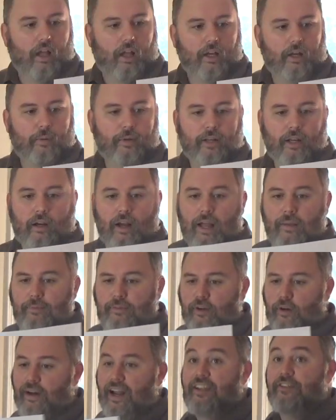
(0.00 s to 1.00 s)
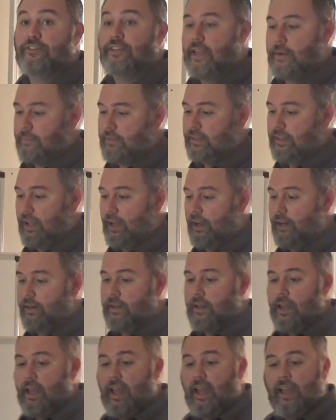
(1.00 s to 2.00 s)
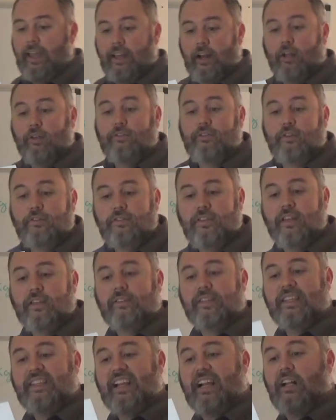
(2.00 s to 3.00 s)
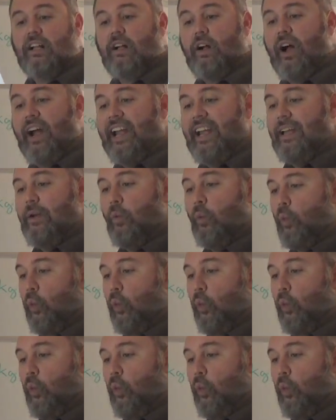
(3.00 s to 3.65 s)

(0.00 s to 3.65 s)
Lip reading: Here we go. I'm sorry, I skipped the line. It also says that the client